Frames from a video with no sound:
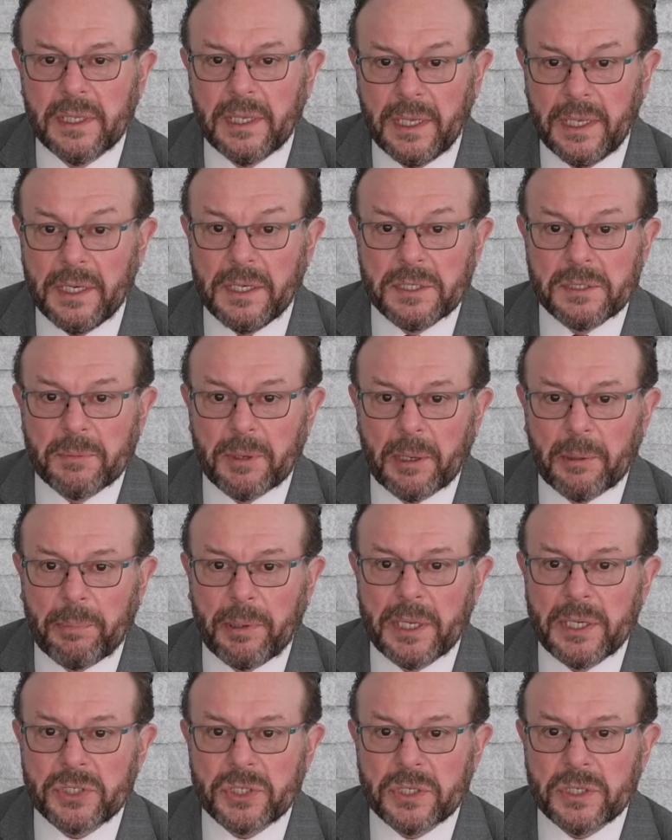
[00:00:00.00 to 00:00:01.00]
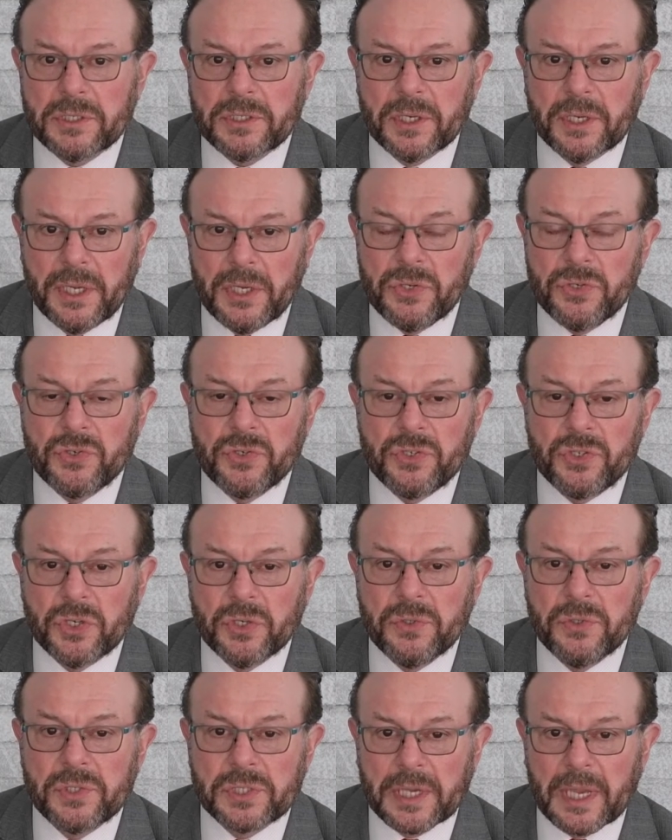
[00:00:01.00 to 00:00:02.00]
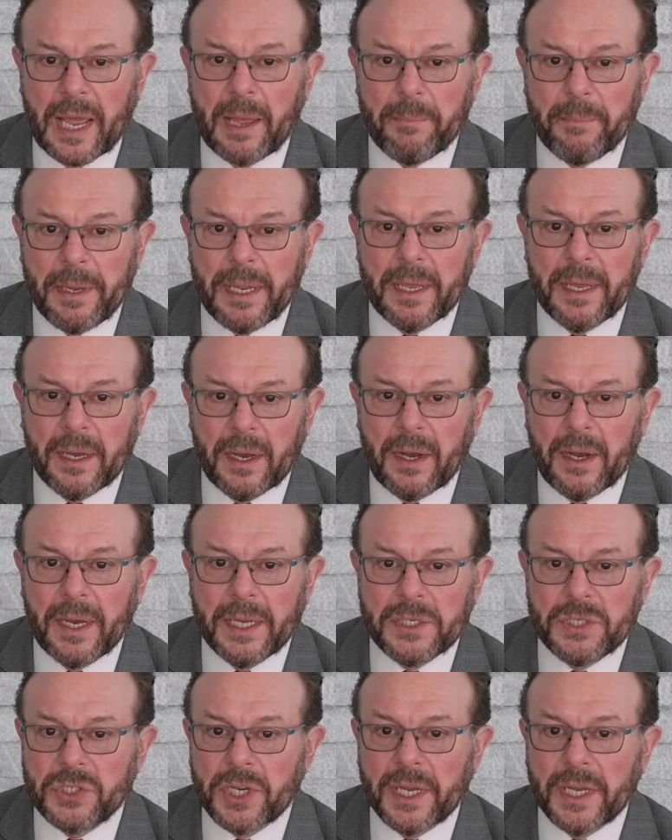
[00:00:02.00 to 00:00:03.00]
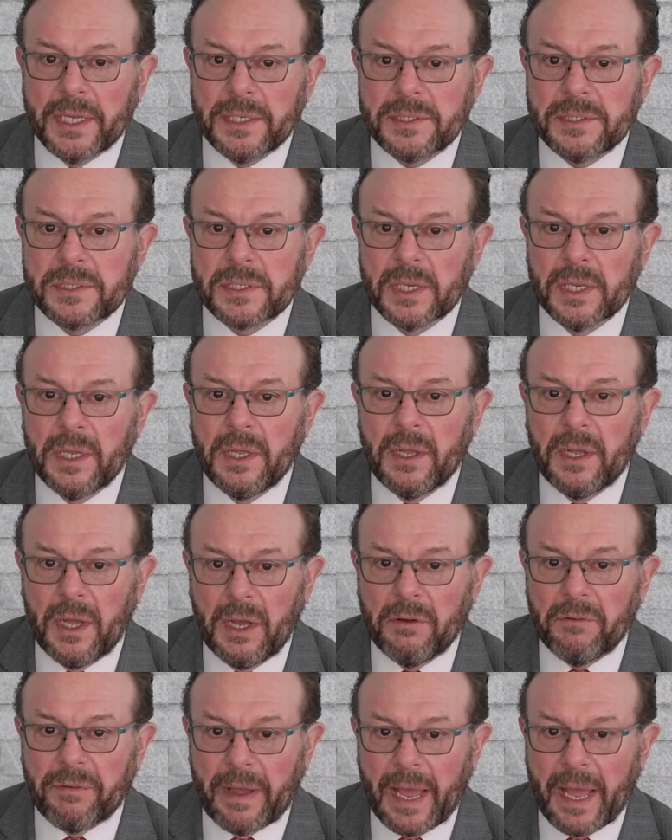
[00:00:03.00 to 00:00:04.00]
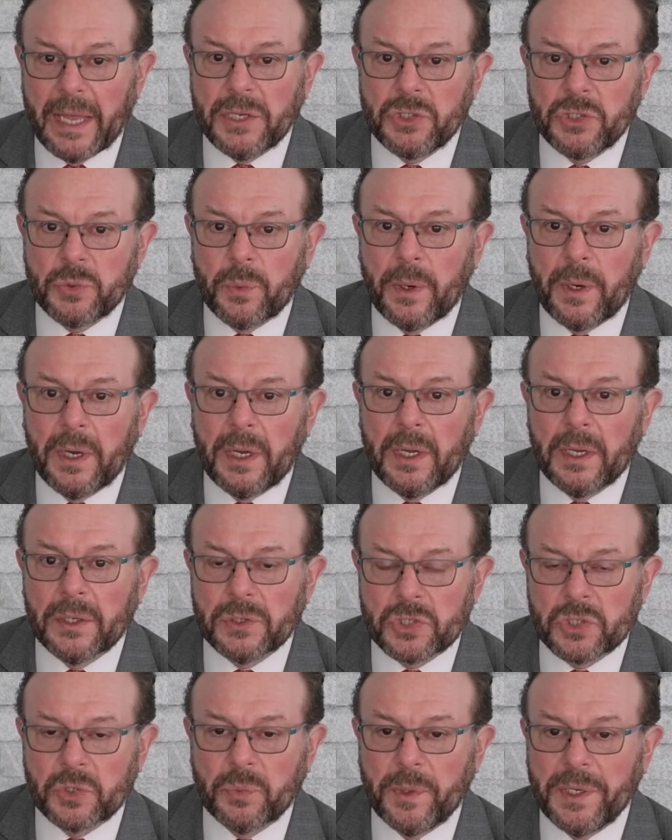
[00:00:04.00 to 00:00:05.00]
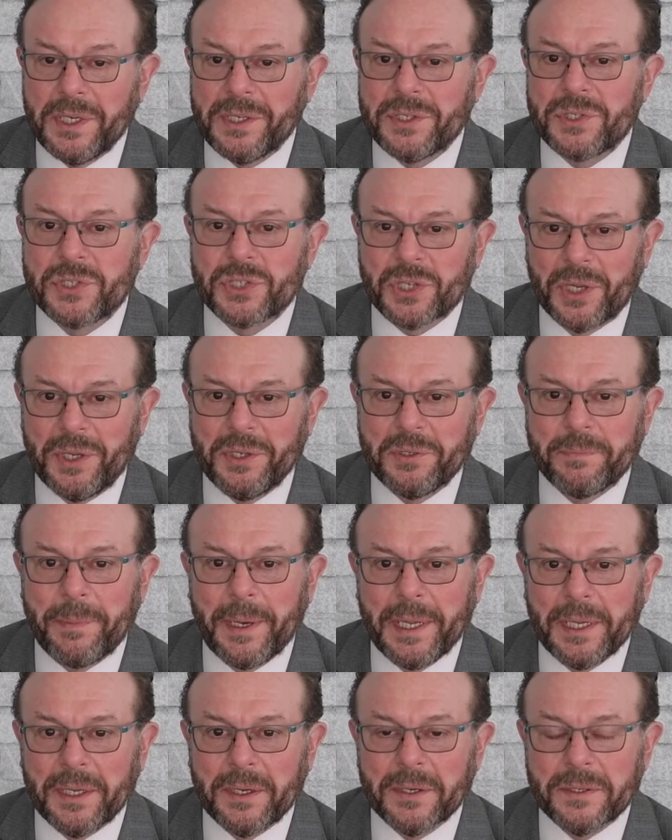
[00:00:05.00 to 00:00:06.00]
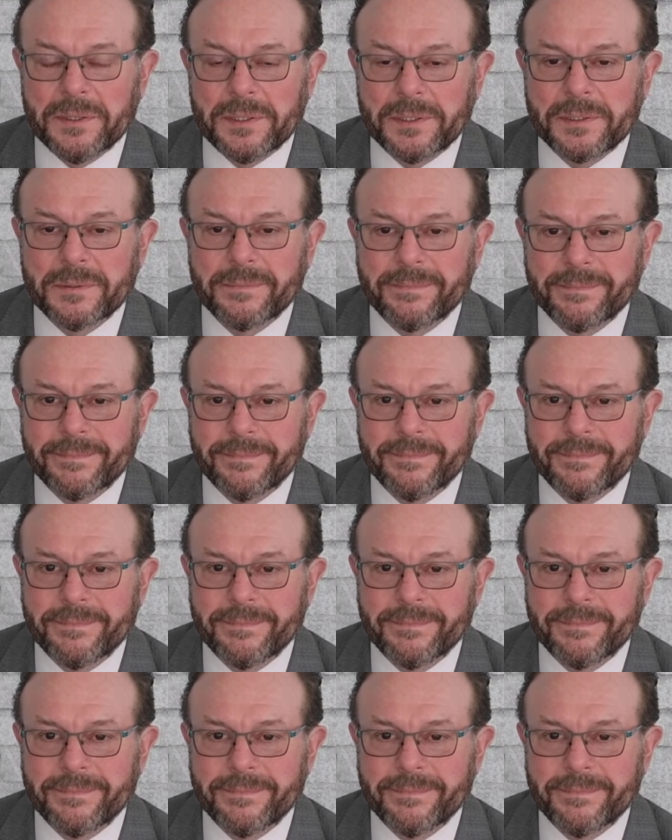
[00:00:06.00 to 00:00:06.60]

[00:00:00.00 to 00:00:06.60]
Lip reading: It is my pleasure to introduce Amir Ijaz of Ajwa Sweets and Bakers.